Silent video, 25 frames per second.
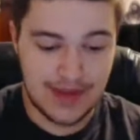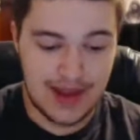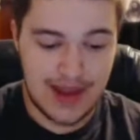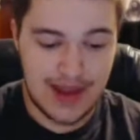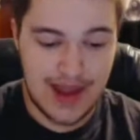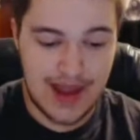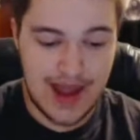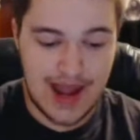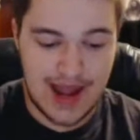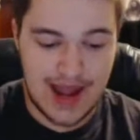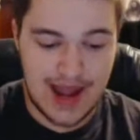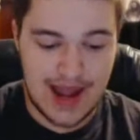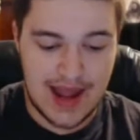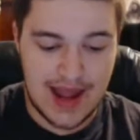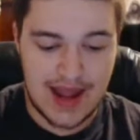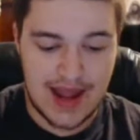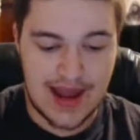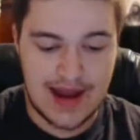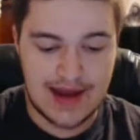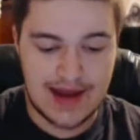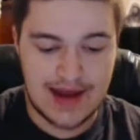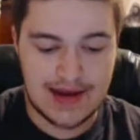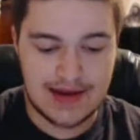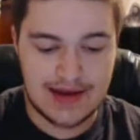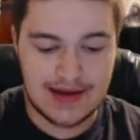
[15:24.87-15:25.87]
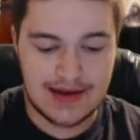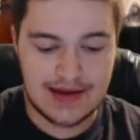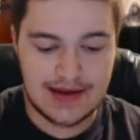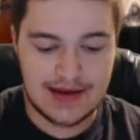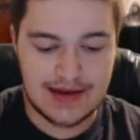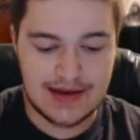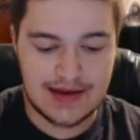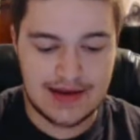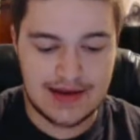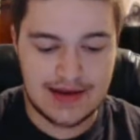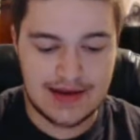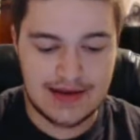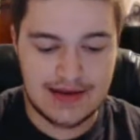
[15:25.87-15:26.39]
And
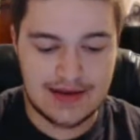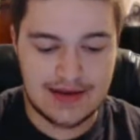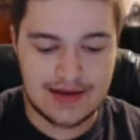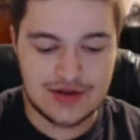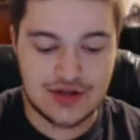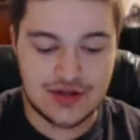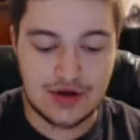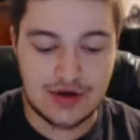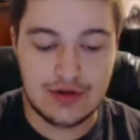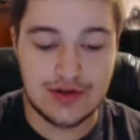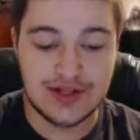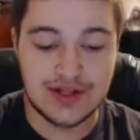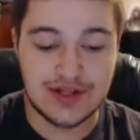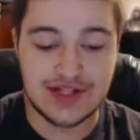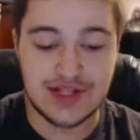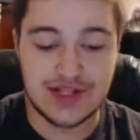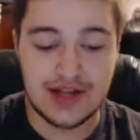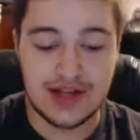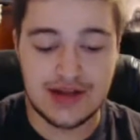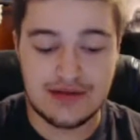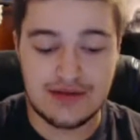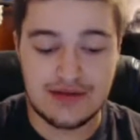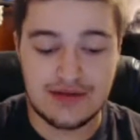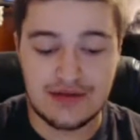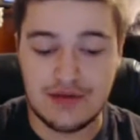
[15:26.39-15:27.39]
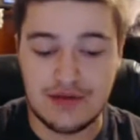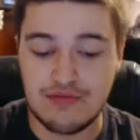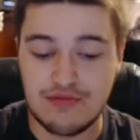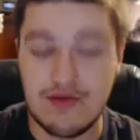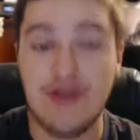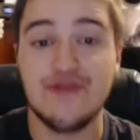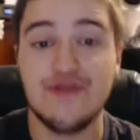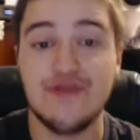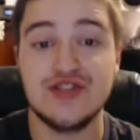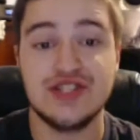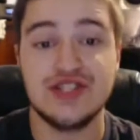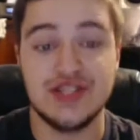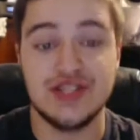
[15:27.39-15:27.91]
Charlotte said the
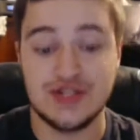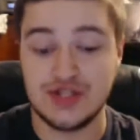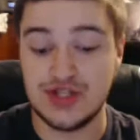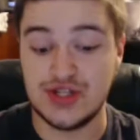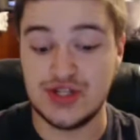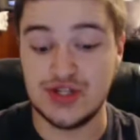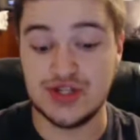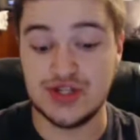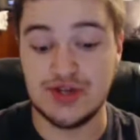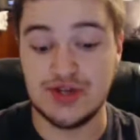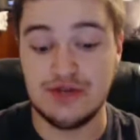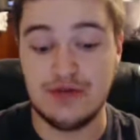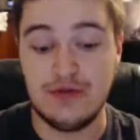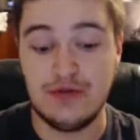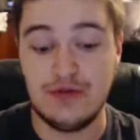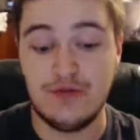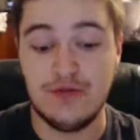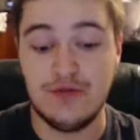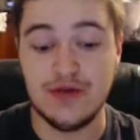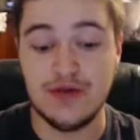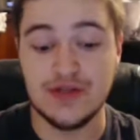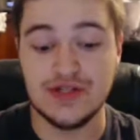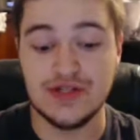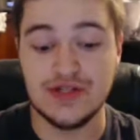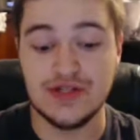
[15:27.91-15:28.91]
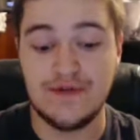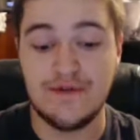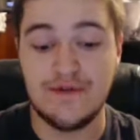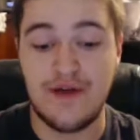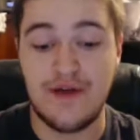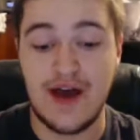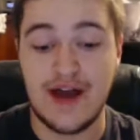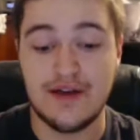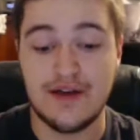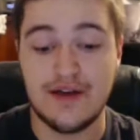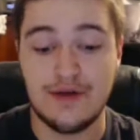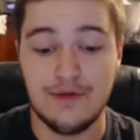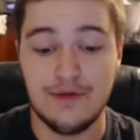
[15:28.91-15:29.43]
ref's decision was
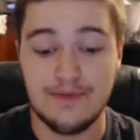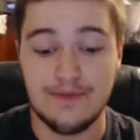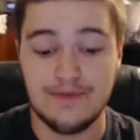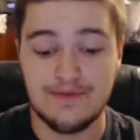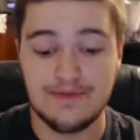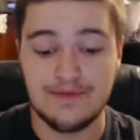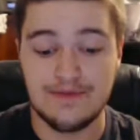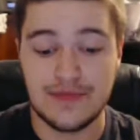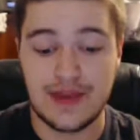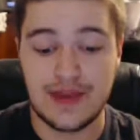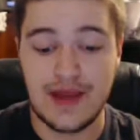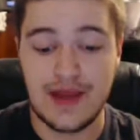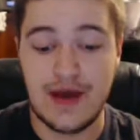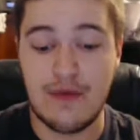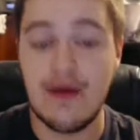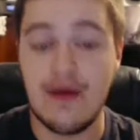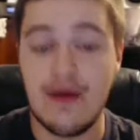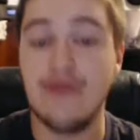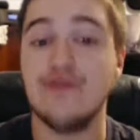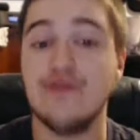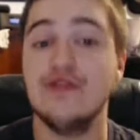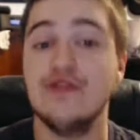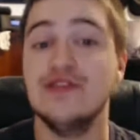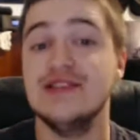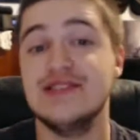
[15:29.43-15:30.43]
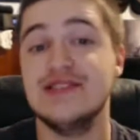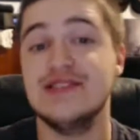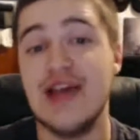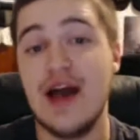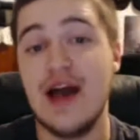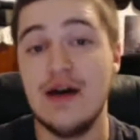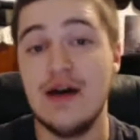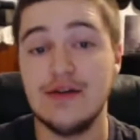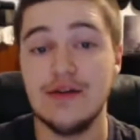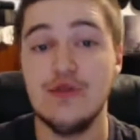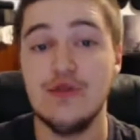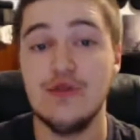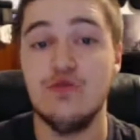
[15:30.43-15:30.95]
final. However,
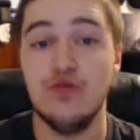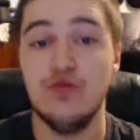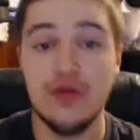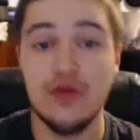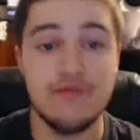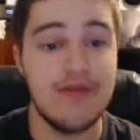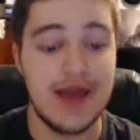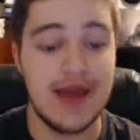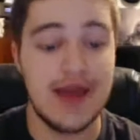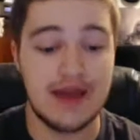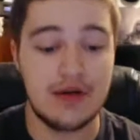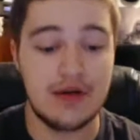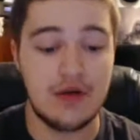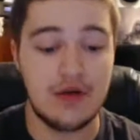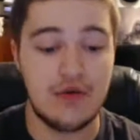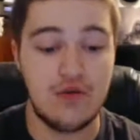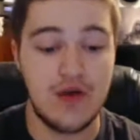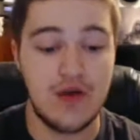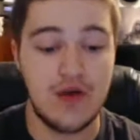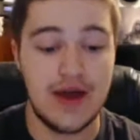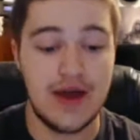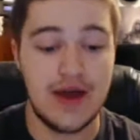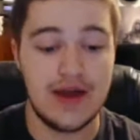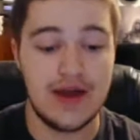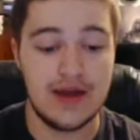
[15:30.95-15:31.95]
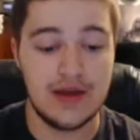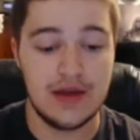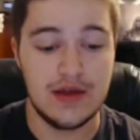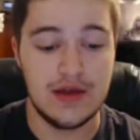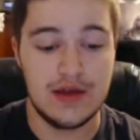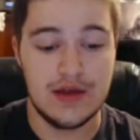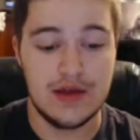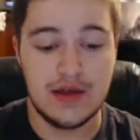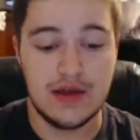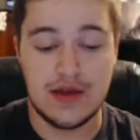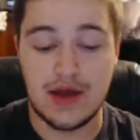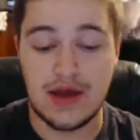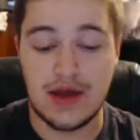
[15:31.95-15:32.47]
Natalya would make her way
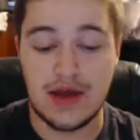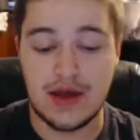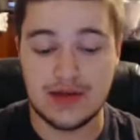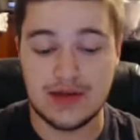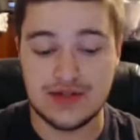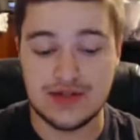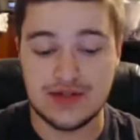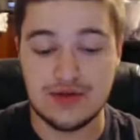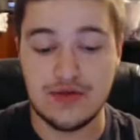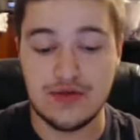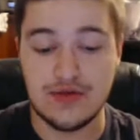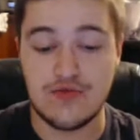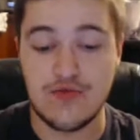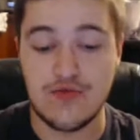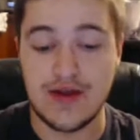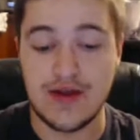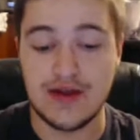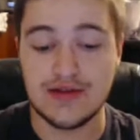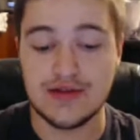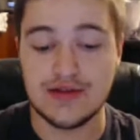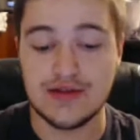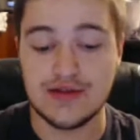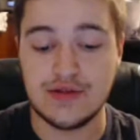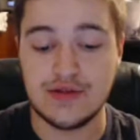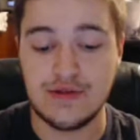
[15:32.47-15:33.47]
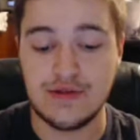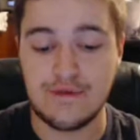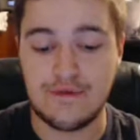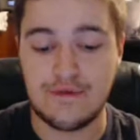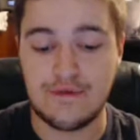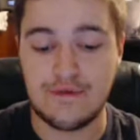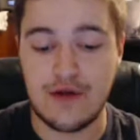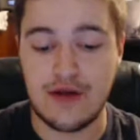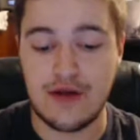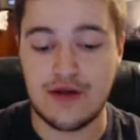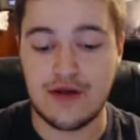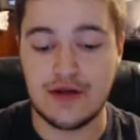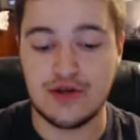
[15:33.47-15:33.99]
to the ring to
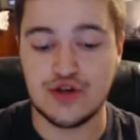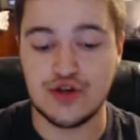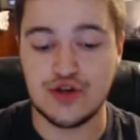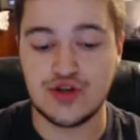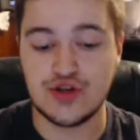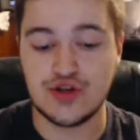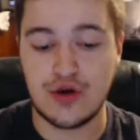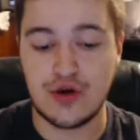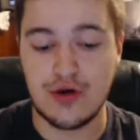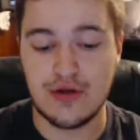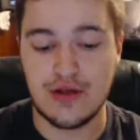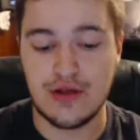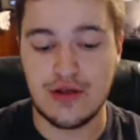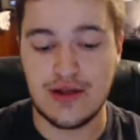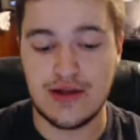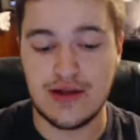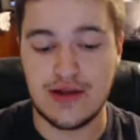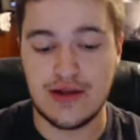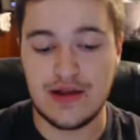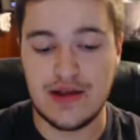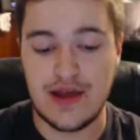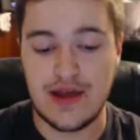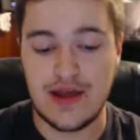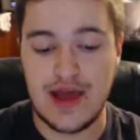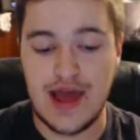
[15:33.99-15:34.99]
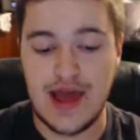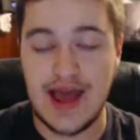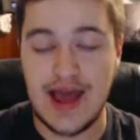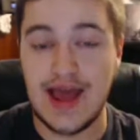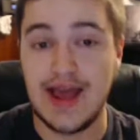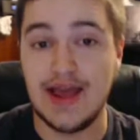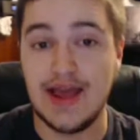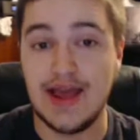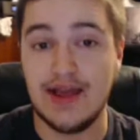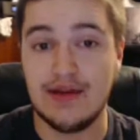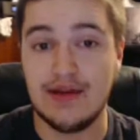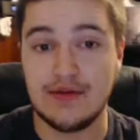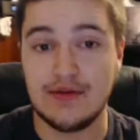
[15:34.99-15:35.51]
confront Charlotte
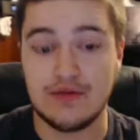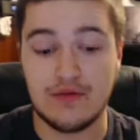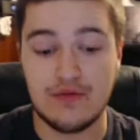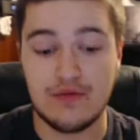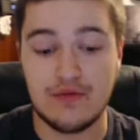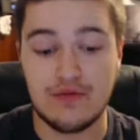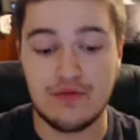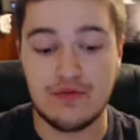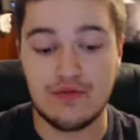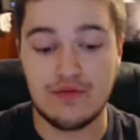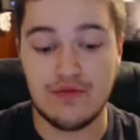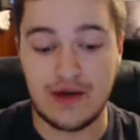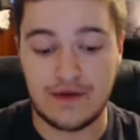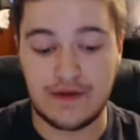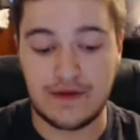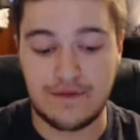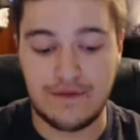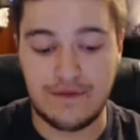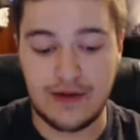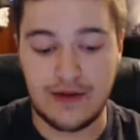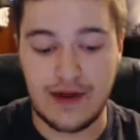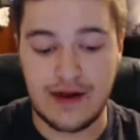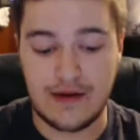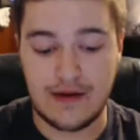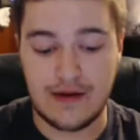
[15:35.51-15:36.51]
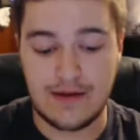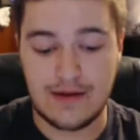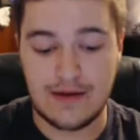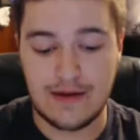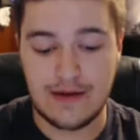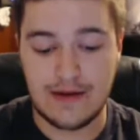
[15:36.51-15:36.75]
and Ric Flair.